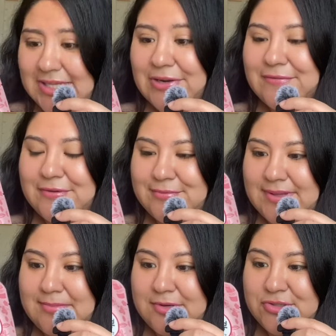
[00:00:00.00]
They're filled
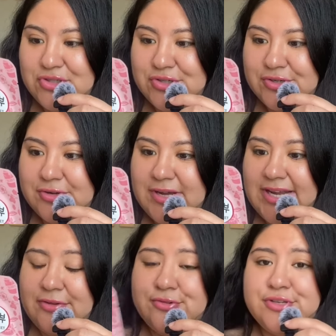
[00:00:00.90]
with moisture
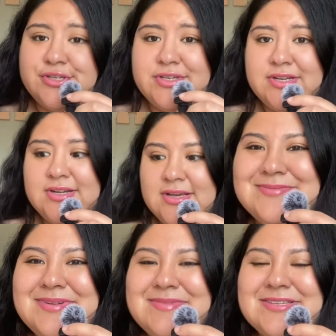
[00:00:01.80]
and nutrition.
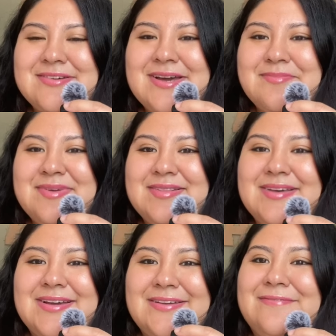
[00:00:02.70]
It made me so happy.
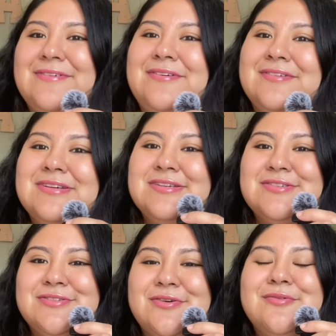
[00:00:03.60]
Like, I feel
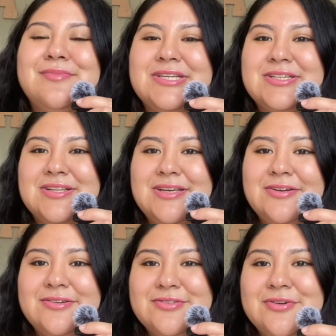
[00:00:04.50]
so much
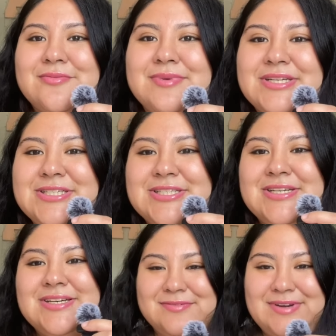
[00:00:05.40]
clearer, so much
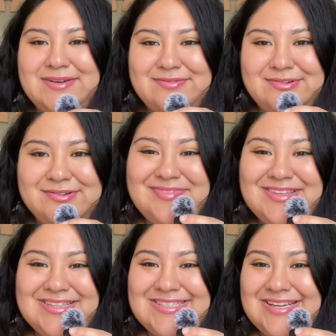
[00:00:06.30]
revival
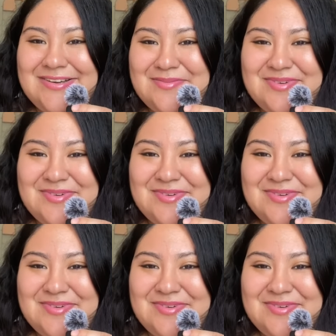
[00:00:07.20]
with skincare